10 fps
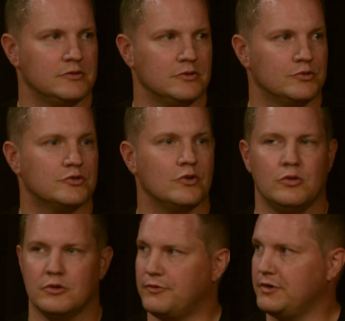So
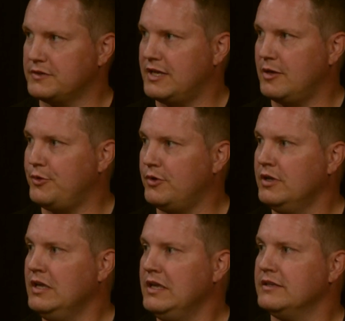solar, for example,
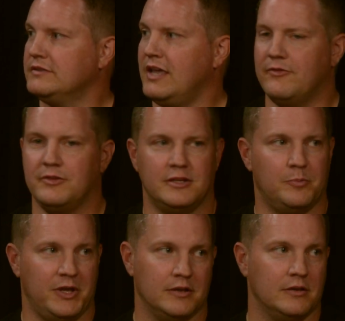is heavily
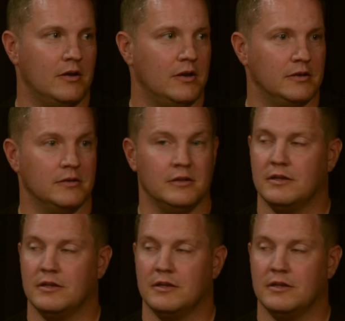dependent on